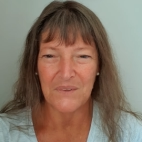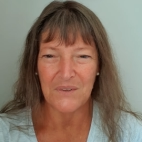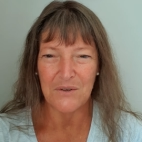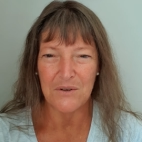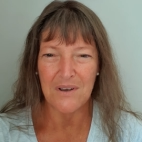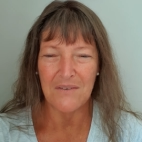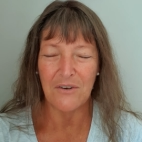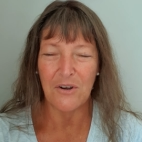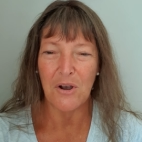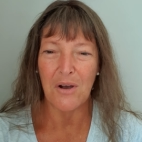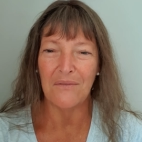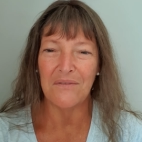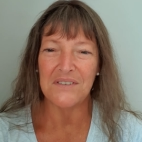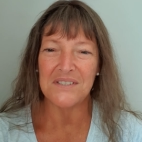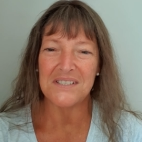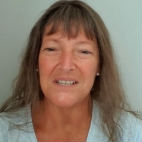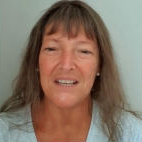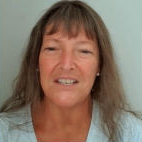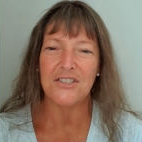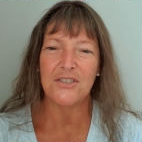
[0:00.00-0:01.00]
You have a
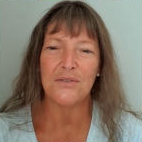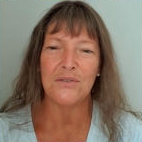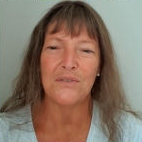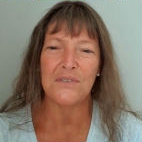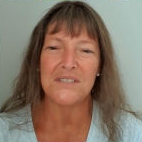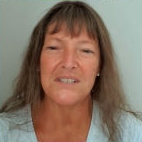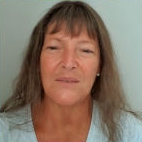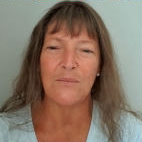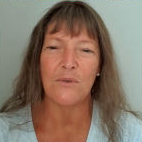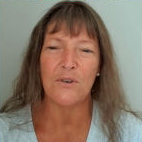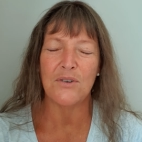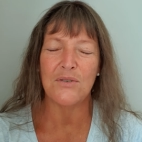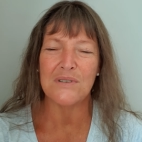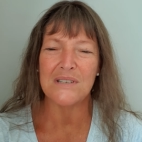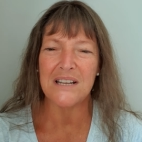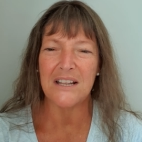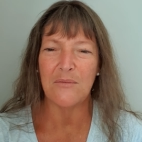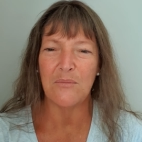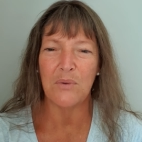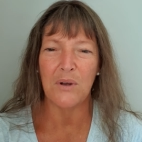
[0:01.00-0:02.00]
conversation with someone
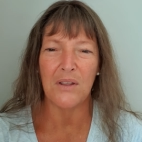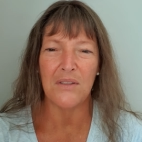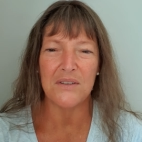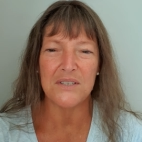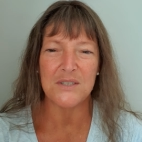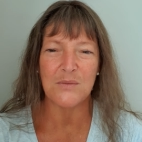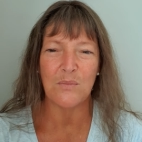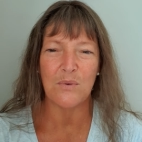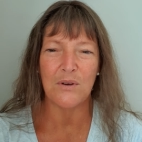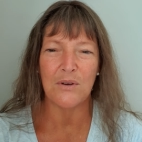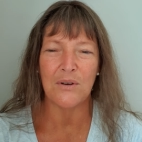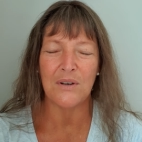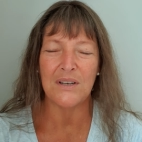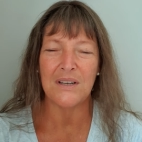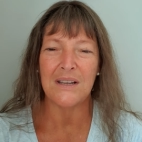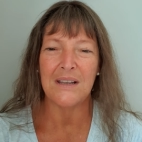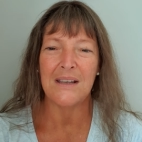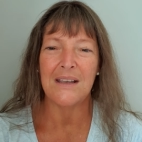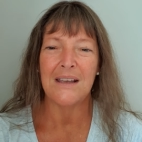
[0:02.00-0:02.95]
who's led by the Spirit,